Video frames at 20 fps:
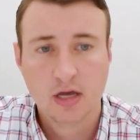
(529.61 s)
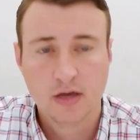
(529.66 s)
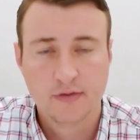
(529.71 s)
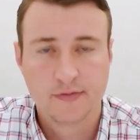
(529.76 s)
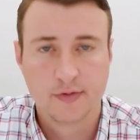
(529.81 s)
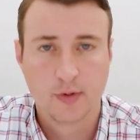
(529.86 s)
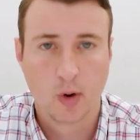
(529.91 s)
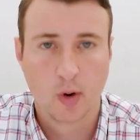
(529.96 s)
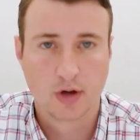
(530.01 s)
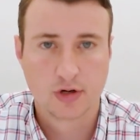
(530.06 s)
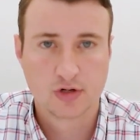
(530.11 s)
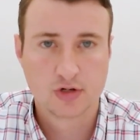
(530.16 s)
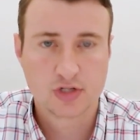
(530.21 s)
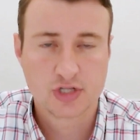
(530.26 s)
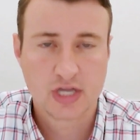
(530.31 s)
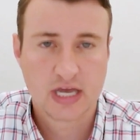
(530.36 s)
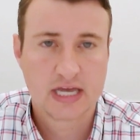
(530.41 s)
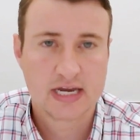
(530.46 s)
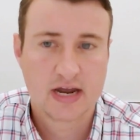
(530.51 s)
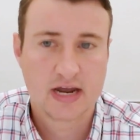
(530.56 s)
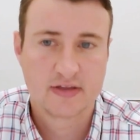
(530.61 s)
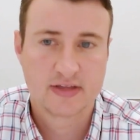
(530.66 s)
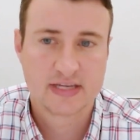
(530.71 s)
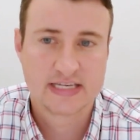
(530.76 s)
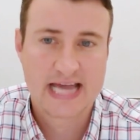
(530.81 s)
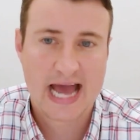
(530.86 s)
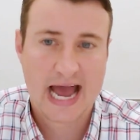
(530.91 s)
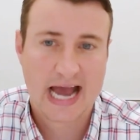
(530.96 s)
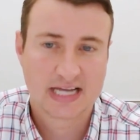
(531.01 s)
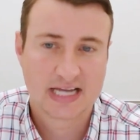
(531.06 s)
If you understand how the
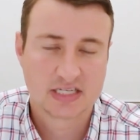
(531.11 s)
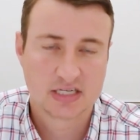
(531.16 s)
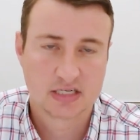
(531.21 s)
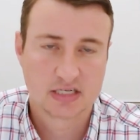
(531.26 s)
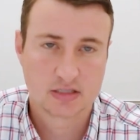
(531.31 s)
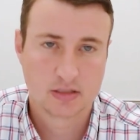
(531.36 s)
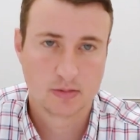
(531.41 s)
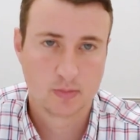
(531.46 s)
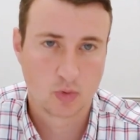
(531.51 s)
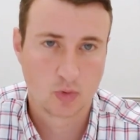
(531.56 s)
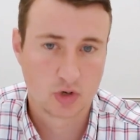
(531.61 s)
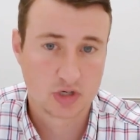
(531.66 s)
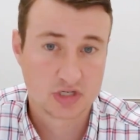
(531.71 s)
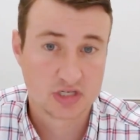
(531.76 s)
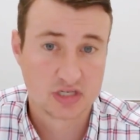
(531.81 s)
tax system works